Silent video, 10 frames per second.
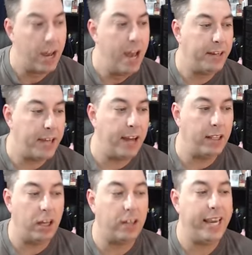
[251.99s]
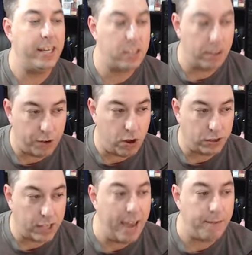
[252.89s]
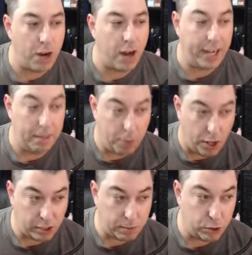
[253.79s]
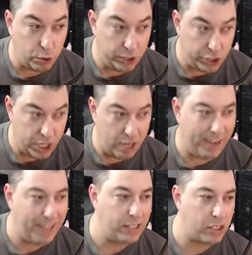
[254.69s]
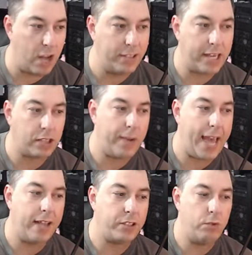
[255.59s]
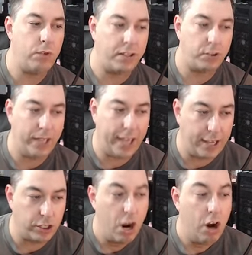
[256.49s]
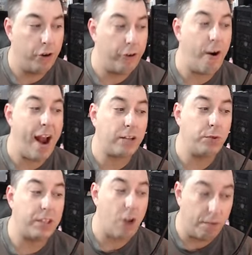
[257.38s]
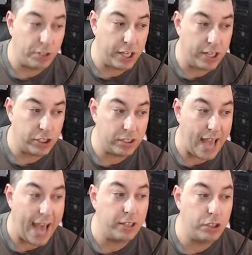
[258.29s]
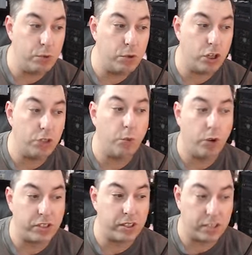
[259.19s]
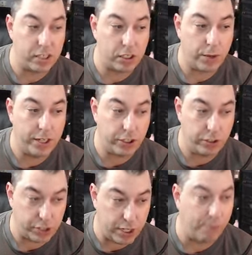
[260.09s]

dialogue is difficult, if not impossible to achieve. In this context, we ask you not to engage or interact with conversations as you could worsen the situation yourself.